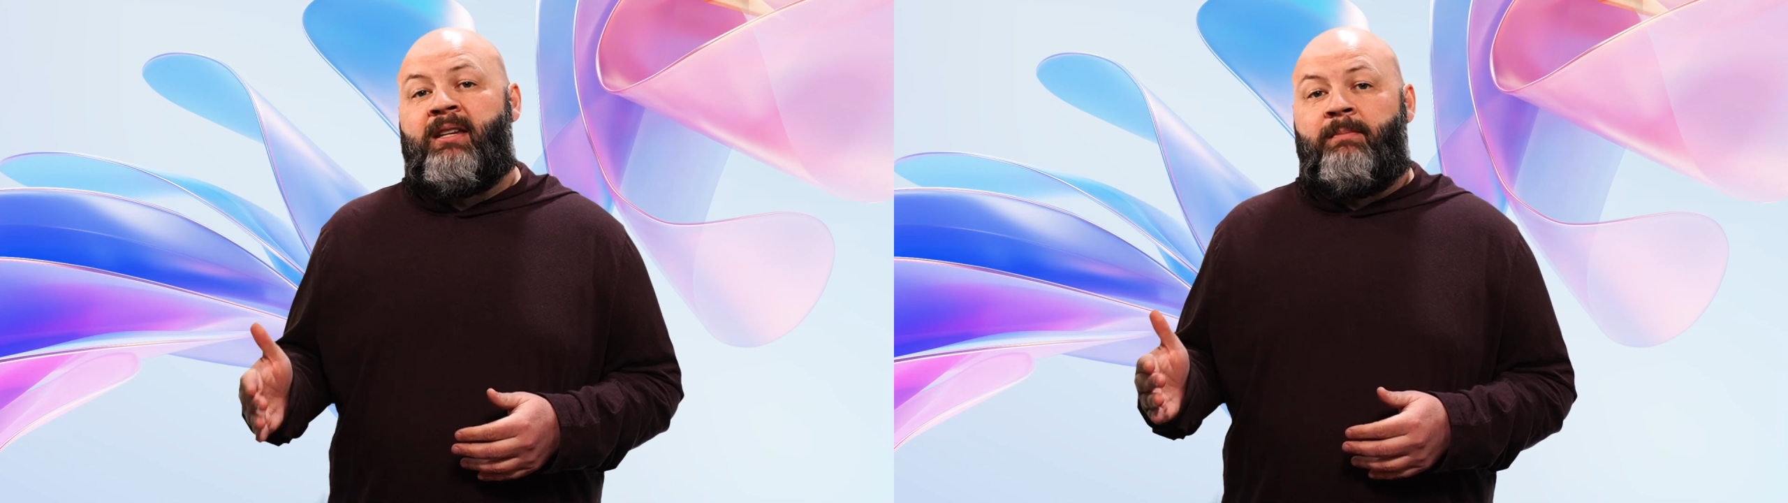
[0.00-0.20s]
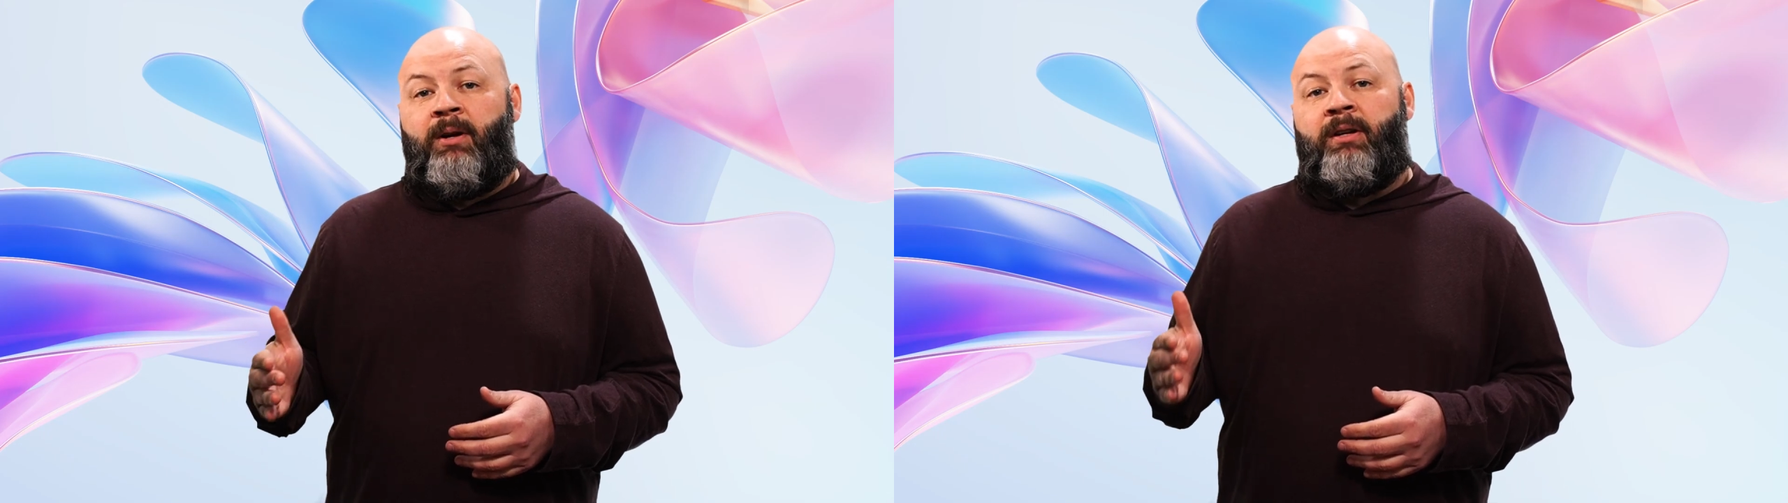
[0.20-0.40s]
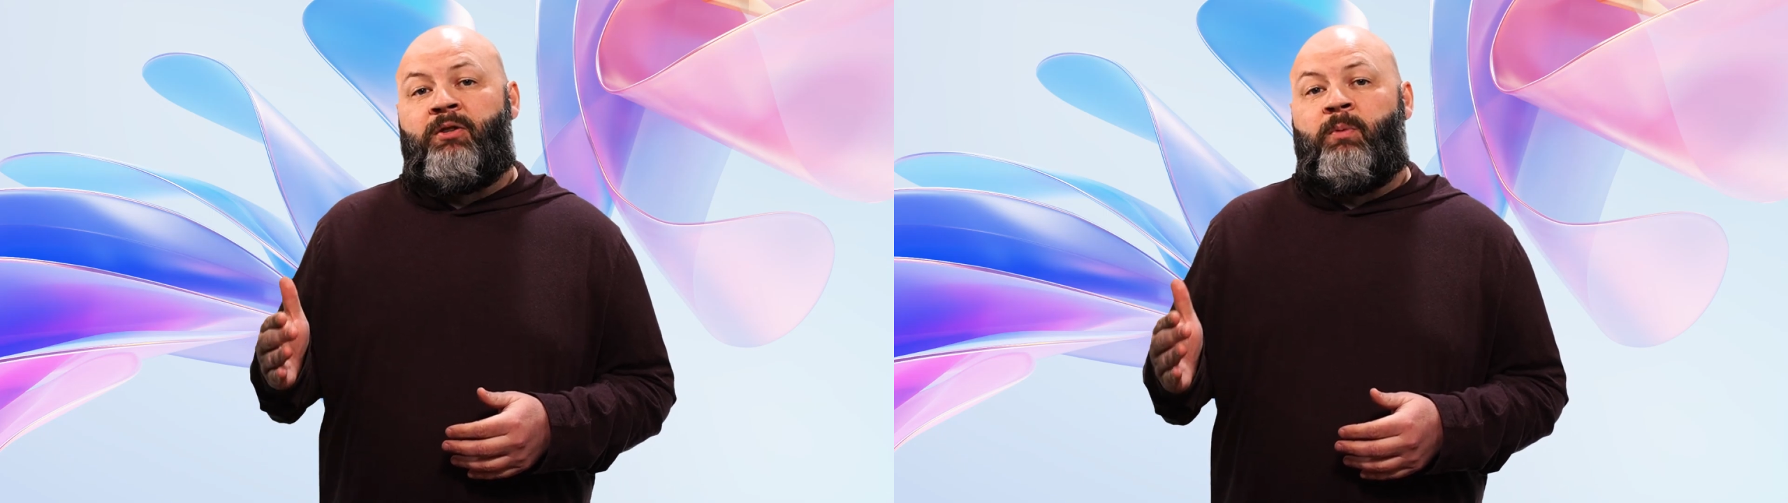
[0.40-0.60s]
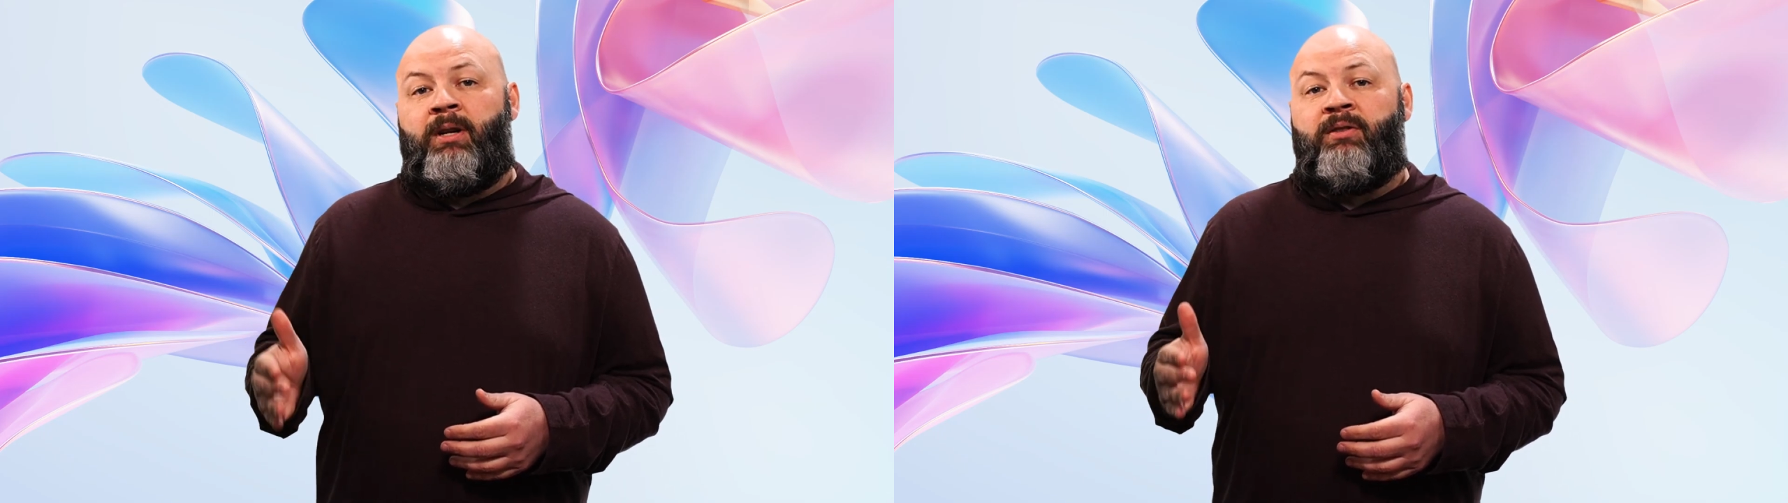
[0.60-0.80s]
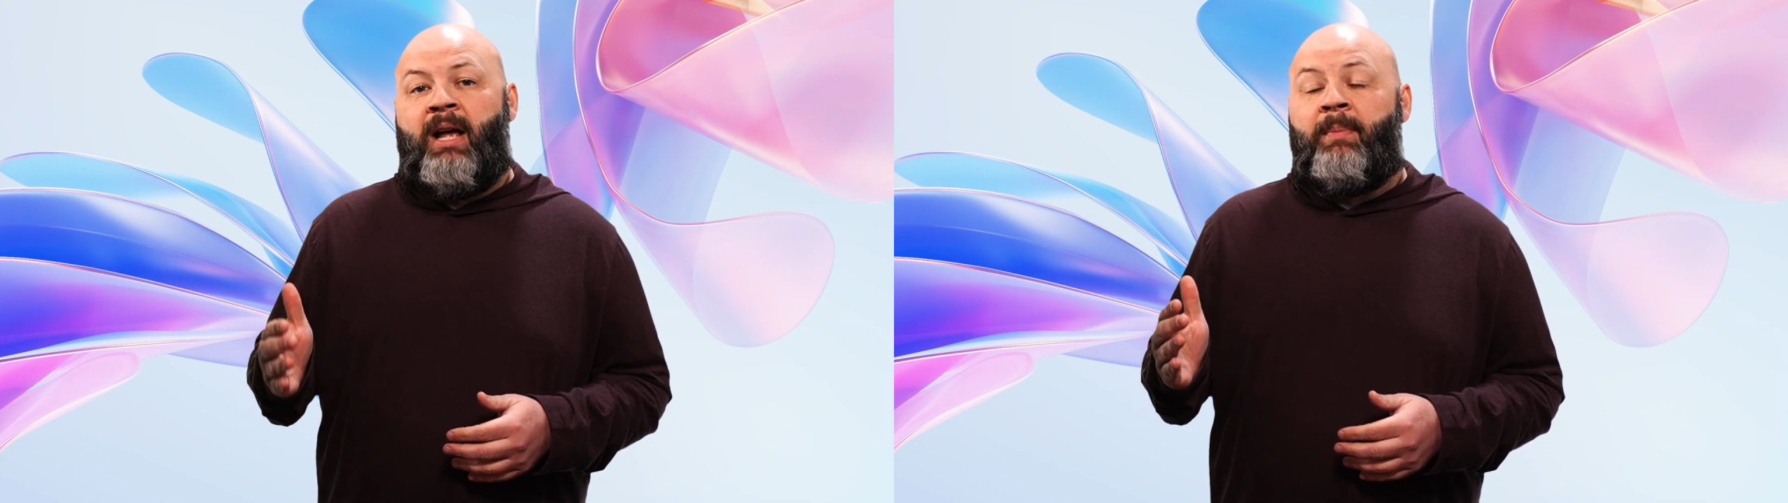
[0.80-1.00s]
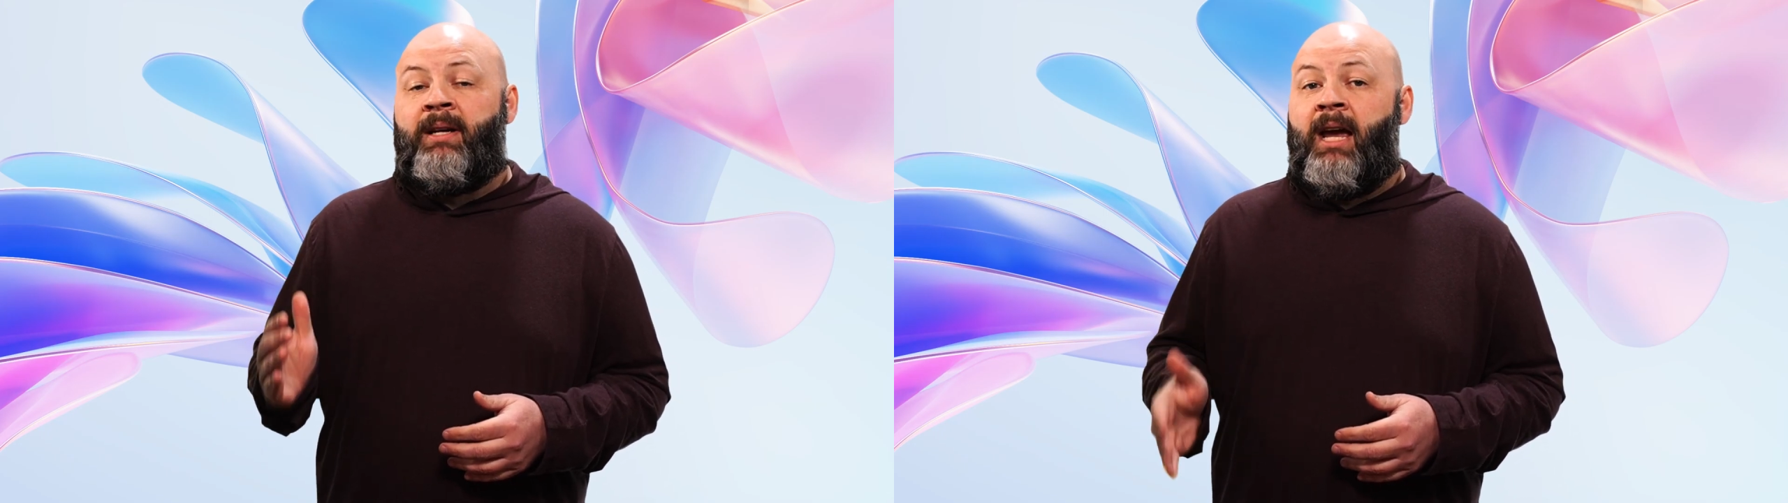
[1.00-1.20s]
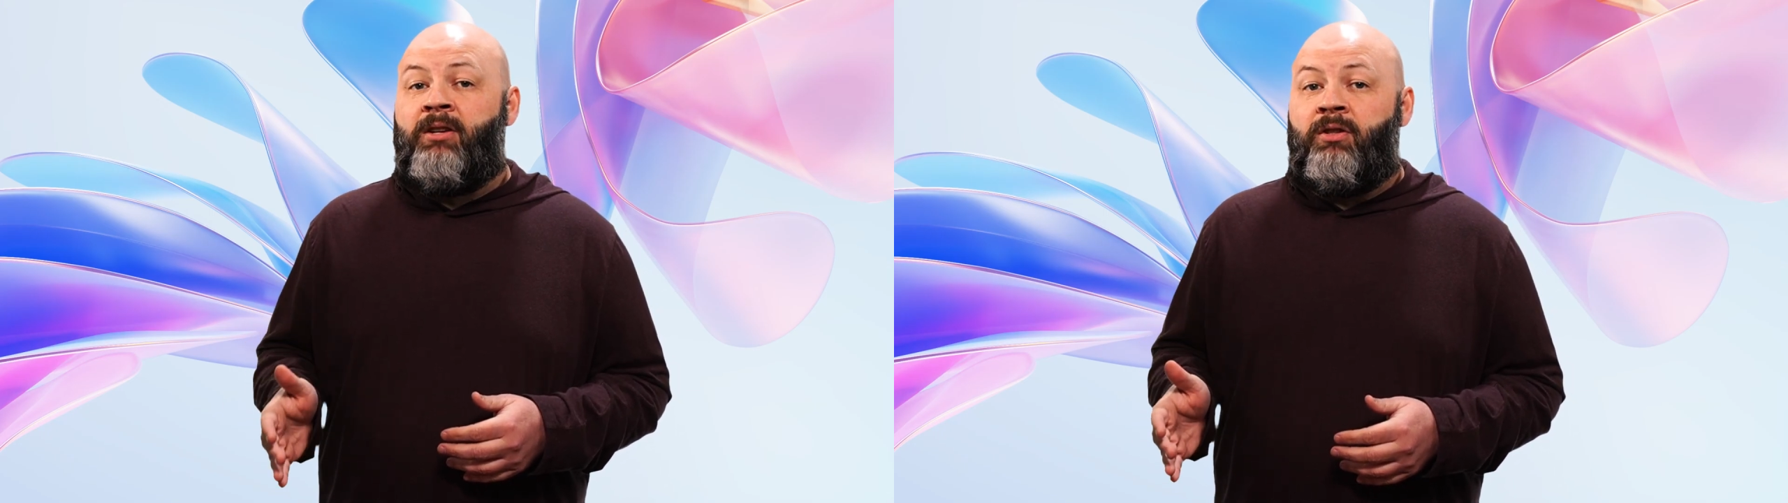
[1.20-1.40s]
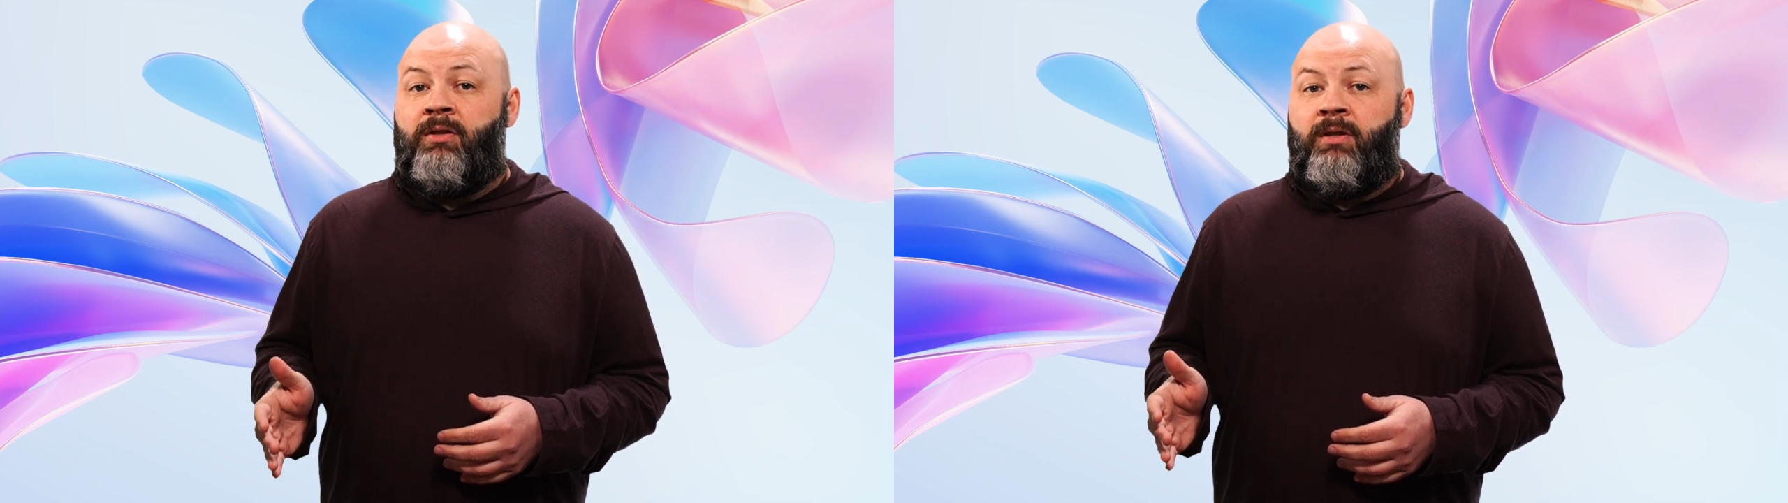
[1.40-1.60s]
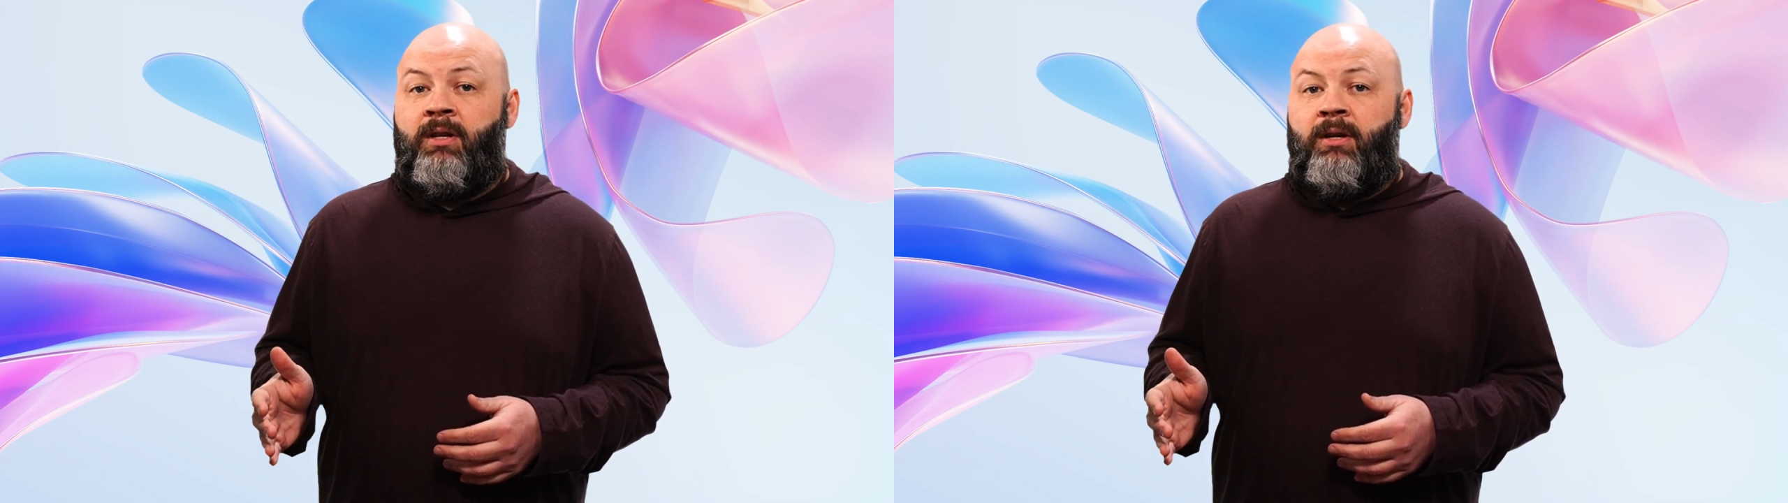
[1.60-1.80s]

to build its Windows applications.